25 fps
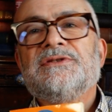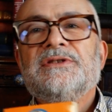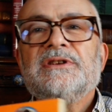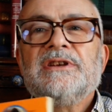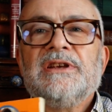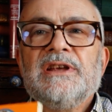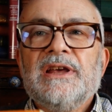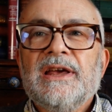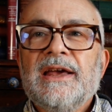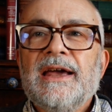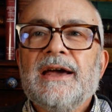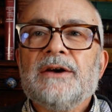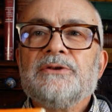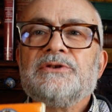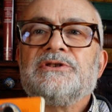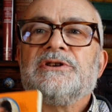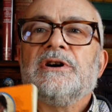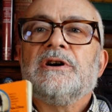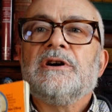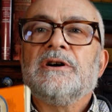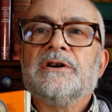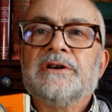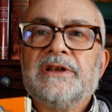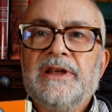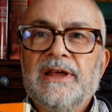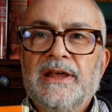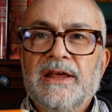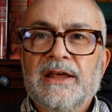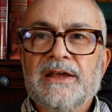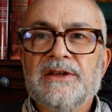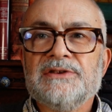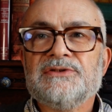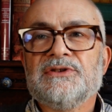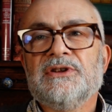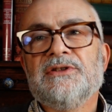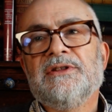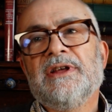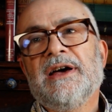thinking how dark it
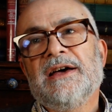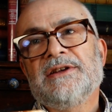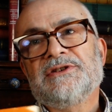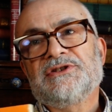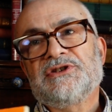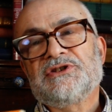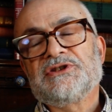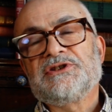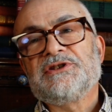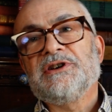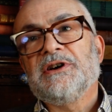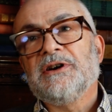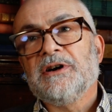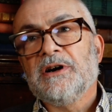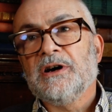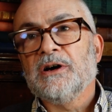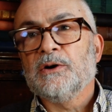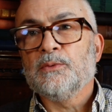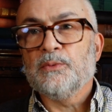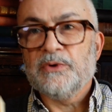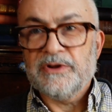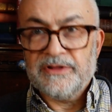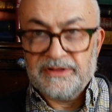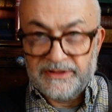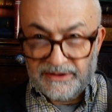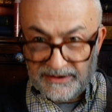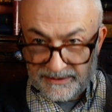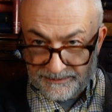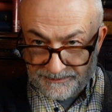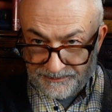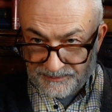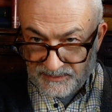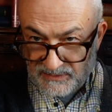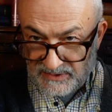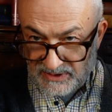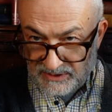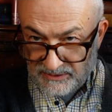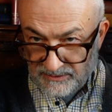is, and that start with the
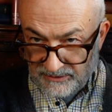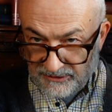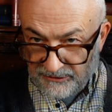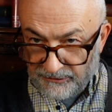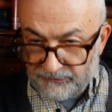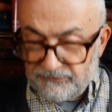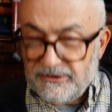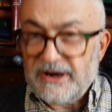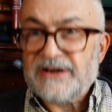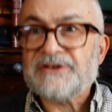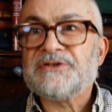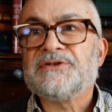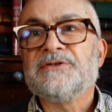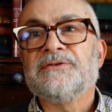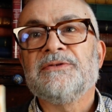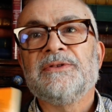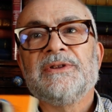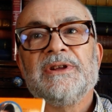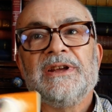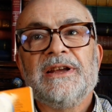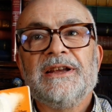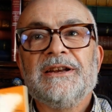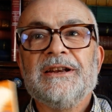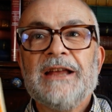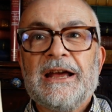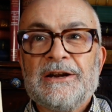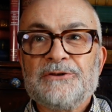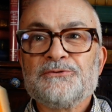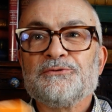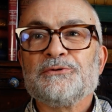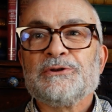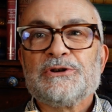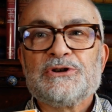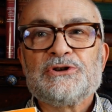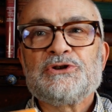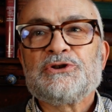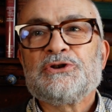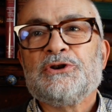threat of the
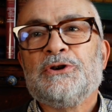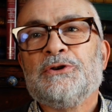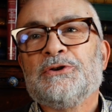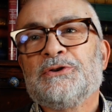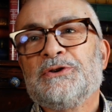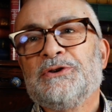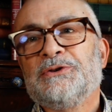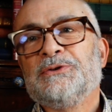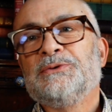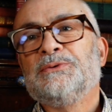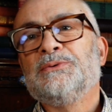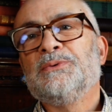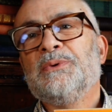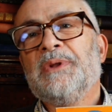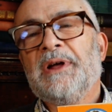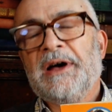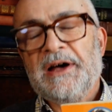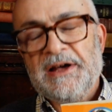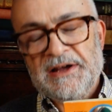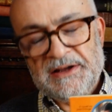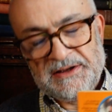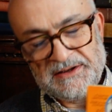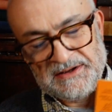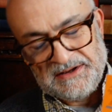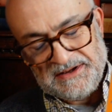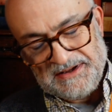electric shock and all that,